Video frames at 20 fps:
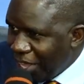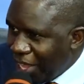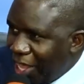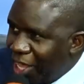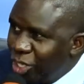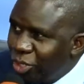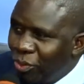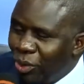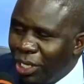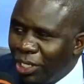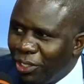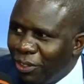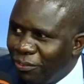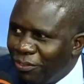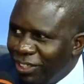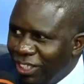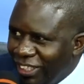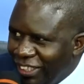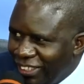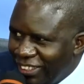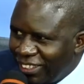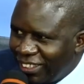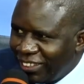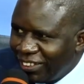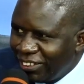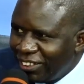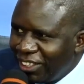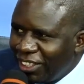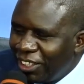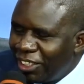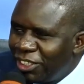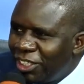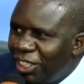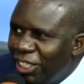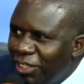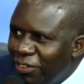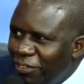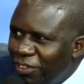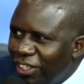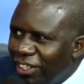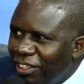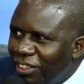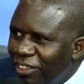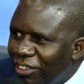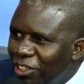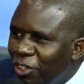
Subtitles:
And one of these is living